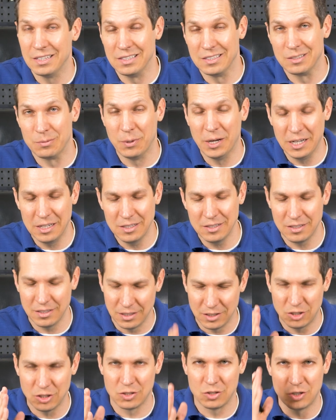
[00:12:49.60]
that it's biased.
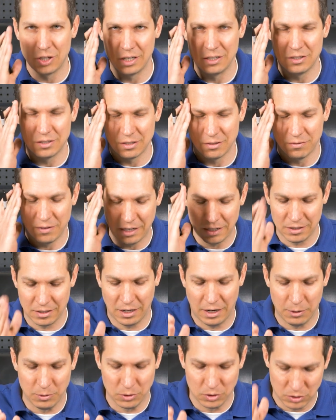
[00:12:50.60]
It just changes the fact
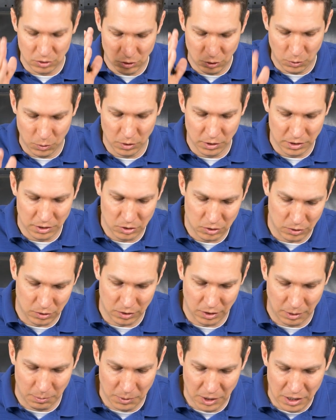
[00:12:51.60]
that I was totally
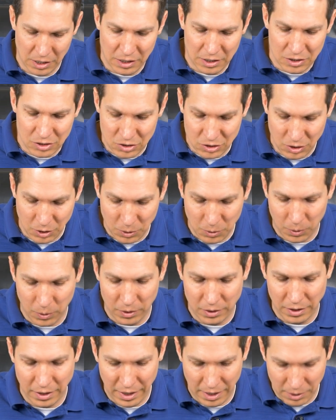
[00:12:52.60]
screwed up.
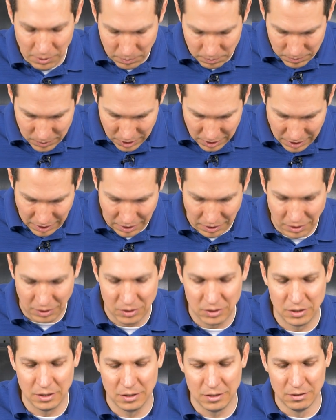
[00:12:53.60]
So now,
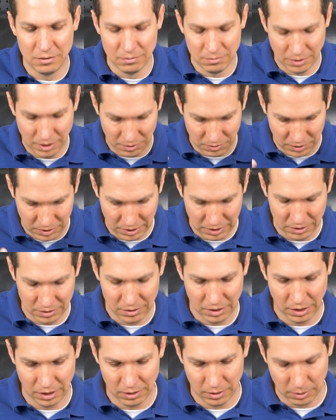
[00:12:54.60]
again, did
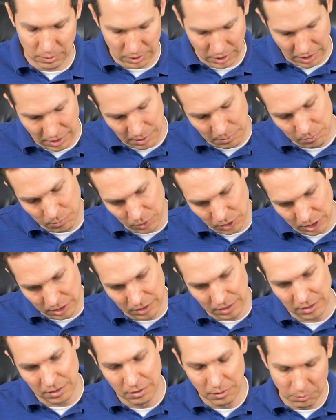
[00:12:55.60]
everything, taking our time,
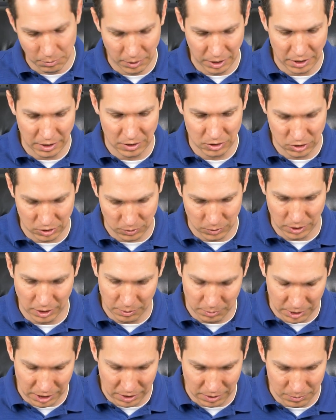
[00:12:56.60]
breathing, making sure we're
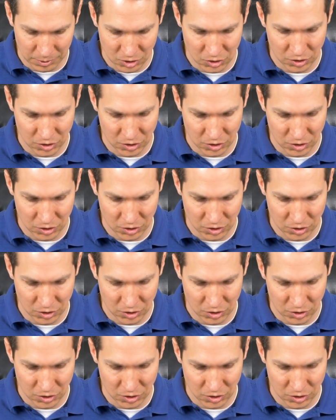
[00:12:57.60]
not making